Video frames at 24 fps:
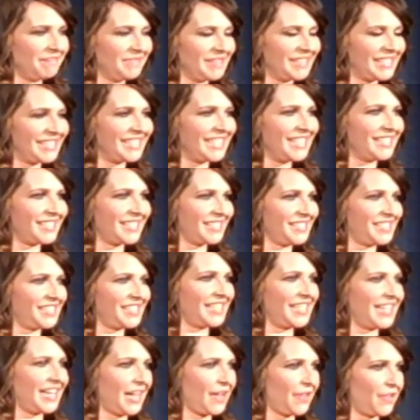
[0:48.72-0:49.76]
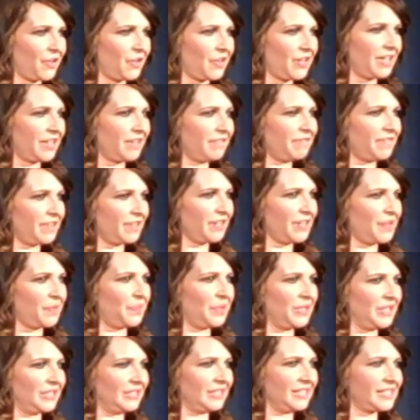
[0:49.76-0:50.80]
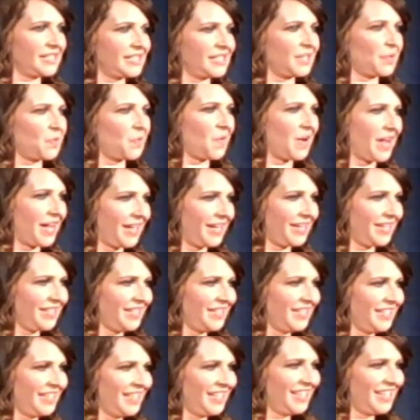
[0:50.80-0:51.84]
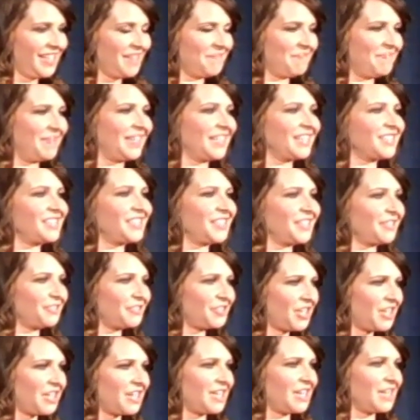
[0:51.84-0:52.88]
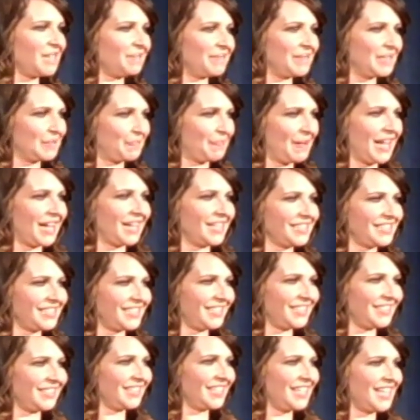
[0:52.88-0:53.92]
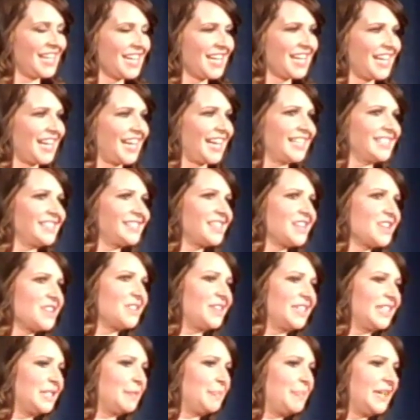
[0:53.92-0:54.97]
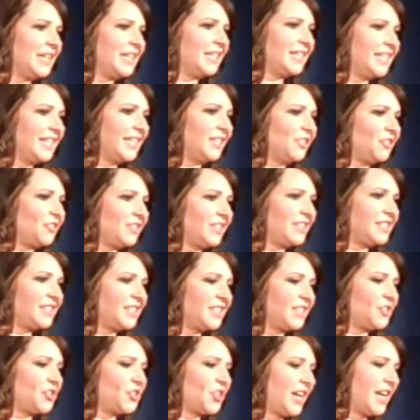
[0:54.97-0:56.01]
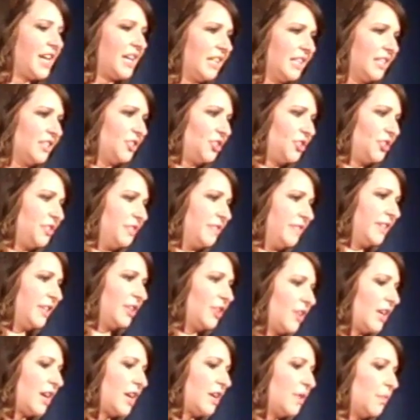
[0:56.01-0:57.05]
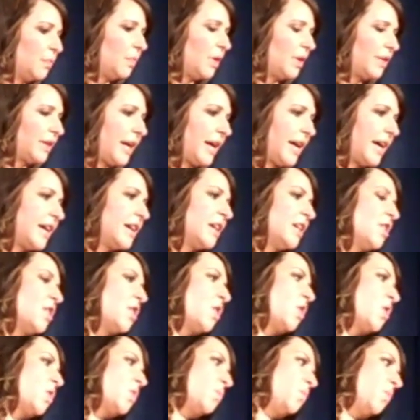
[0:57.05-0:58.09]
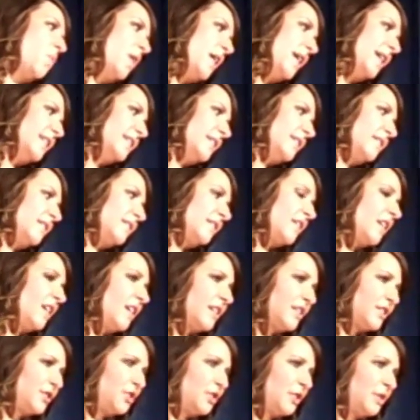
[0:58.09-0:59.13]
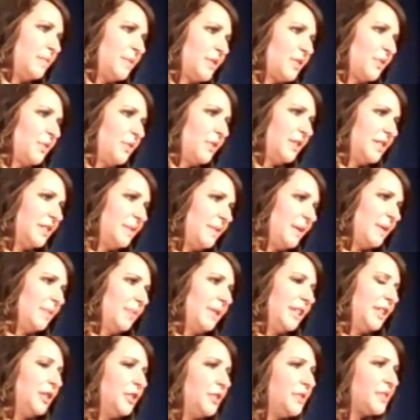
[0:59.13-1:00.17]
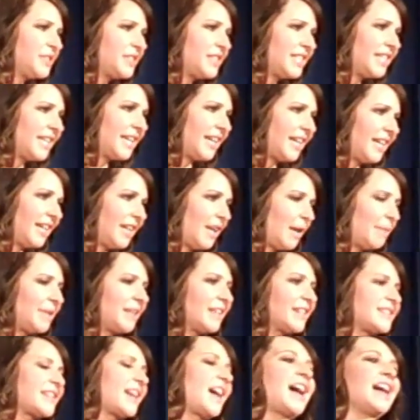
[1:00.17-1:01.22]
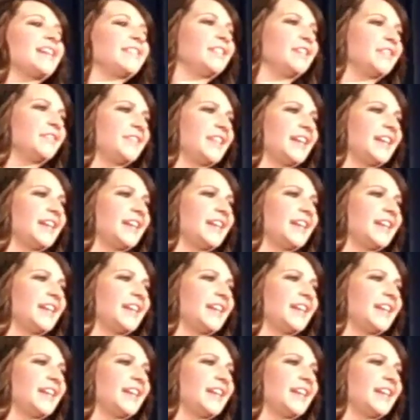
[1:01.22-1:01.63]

season together in a very realistic way, because time is passing, and so it's been an interesting challenge to figure out, okay, what costumes are going to be reused again. Because I love